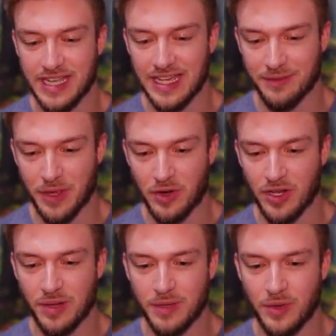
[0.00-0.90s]
him out a
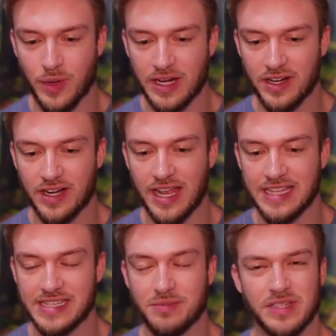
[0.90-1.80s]
little bit quicker, as
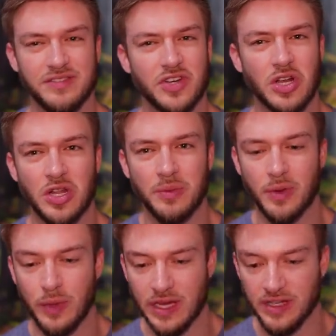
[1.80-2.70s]
I believe they're a little bit
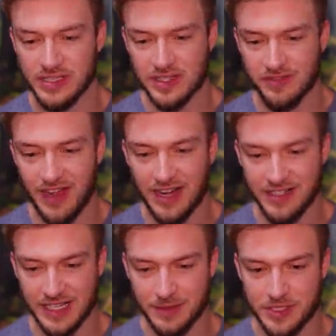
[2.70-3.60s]
weaker to the fire
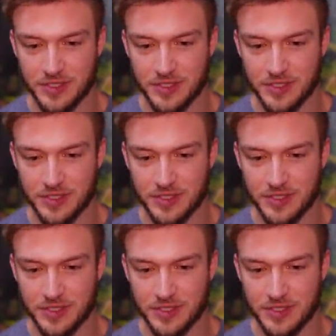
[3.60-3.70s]
damage.